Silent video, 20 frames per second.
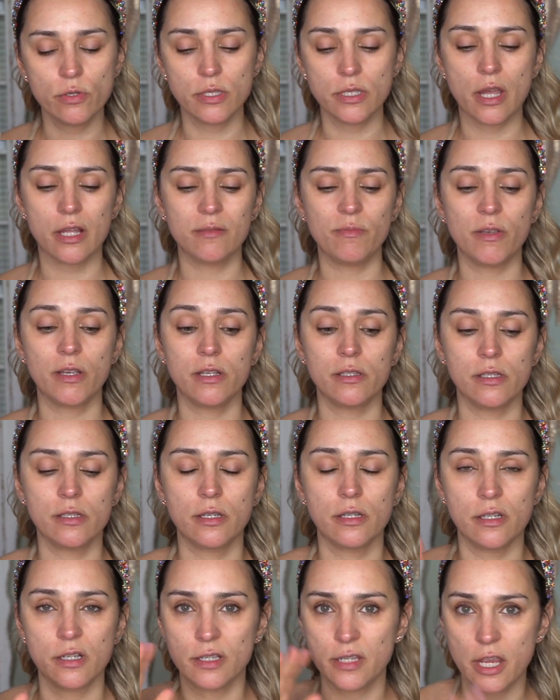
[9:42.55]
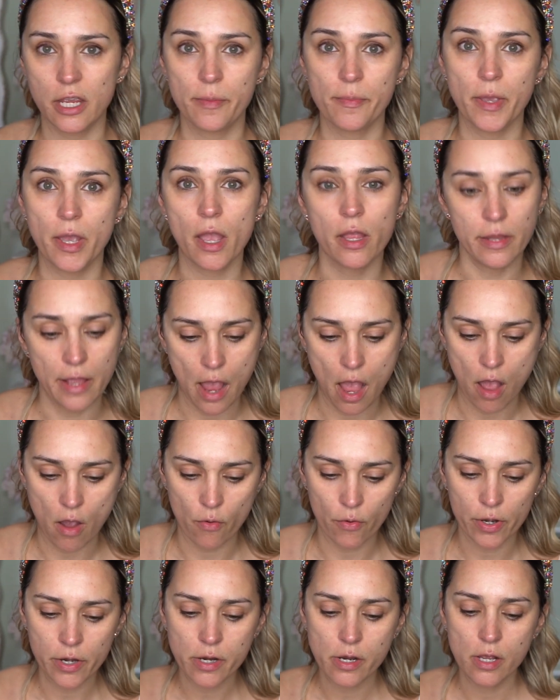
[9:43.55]
science because it's gonna take me an
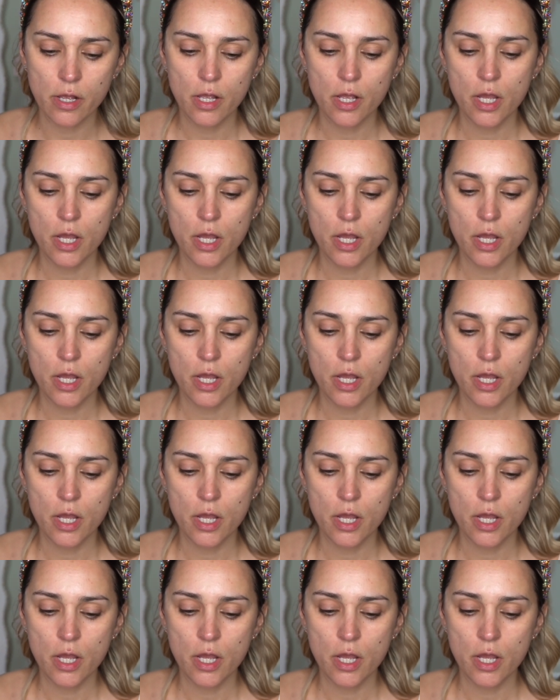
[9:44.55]
hour.